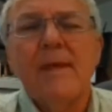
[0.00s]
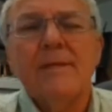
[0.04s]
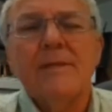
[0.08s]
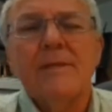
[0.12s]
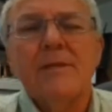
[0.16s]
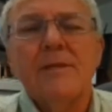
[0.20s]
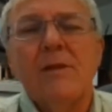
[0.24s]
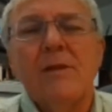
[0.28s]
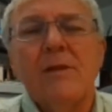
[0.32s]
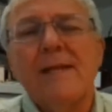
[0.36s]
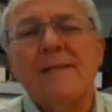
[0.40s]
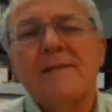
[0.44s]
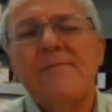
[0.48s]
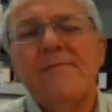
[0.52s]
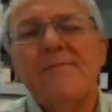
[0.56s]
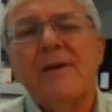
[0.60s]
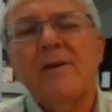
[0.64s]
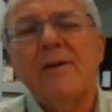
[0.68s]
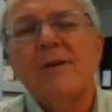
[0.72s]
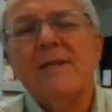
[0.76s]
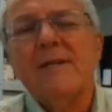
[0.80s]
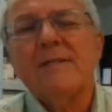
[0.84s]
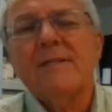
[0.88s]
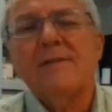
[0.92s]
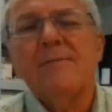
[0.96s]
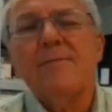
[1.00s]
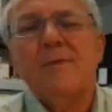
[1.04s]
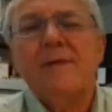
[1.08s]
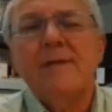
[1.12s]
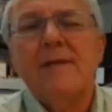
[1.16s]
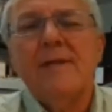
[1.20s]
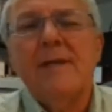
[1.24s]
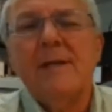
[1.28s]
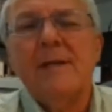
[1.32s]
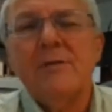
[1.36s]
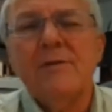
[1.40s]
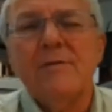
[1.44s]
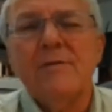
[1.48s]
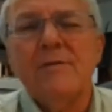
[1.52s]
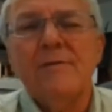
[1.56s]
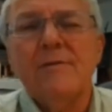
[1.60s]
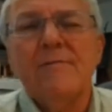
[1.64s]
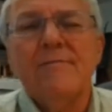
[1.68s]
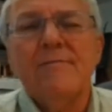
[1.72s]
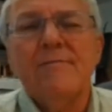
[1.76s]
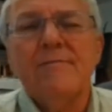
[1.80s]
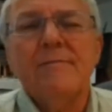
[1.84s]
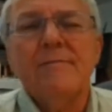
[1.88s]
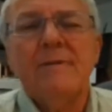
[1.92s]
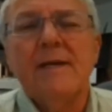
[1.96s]
So lots of areas of
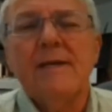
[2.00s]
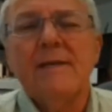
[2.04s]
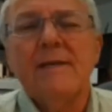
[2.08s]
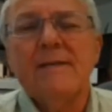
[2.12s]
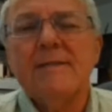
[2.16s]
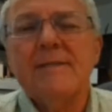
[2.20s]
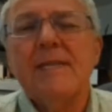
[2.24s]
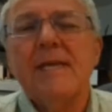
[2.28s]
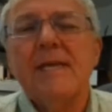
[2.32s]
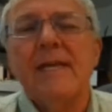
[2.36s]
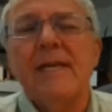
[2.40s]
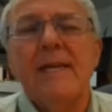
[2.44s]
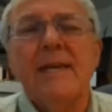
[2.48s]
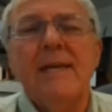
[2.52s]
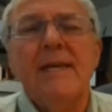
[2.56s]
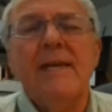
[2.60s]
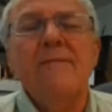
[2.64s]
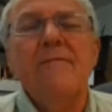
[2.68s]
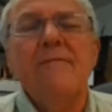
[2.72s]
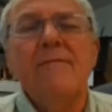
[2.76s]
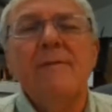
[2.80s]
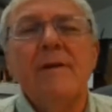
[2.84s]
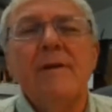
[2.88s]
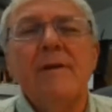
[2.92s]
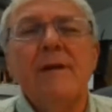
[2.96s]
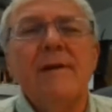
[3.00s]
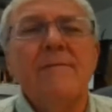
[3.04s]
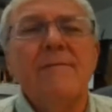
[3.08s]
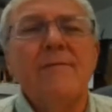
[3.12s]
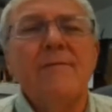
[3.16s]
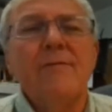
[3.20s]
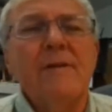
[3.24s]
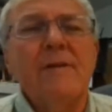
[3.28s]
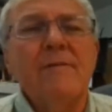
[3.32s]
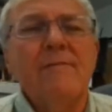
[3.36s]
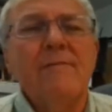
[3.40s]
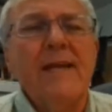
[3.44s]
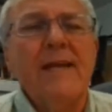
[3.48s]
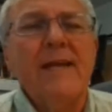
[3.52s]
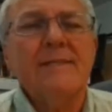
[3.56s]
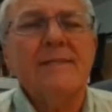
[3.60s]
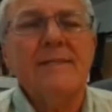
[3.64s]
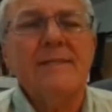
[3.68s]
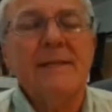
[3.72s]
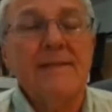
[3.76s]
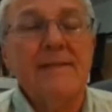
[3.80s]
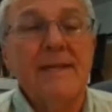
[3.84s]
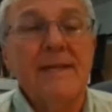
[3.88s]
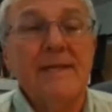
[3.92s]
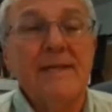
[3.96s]
potential study for
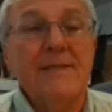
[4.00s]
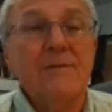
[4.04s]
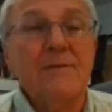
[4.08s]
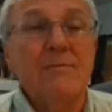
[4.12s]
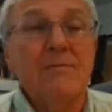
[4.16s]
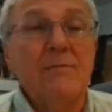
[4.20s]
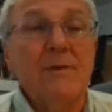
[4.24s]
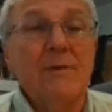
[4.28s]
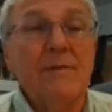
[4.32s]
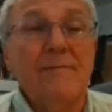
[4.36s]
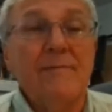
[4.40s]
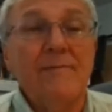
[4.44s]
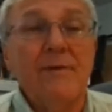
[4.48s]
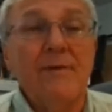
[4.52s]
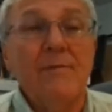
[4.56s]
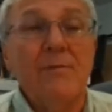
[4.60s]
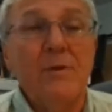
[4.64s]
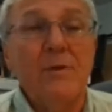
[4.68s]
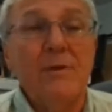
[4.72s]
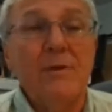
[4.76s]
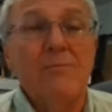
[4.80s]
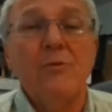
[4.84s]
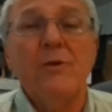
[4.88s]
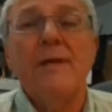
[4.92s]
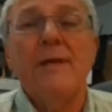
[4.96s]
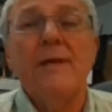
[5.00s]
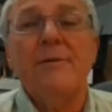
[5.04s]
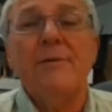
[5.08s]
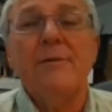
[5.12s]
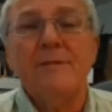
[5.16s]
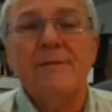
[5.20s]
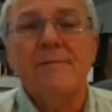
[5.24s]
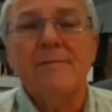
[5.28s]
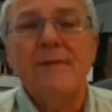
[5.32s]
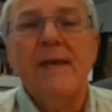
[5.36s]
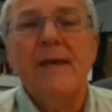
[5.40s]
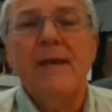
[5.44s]
advancing things with breeders.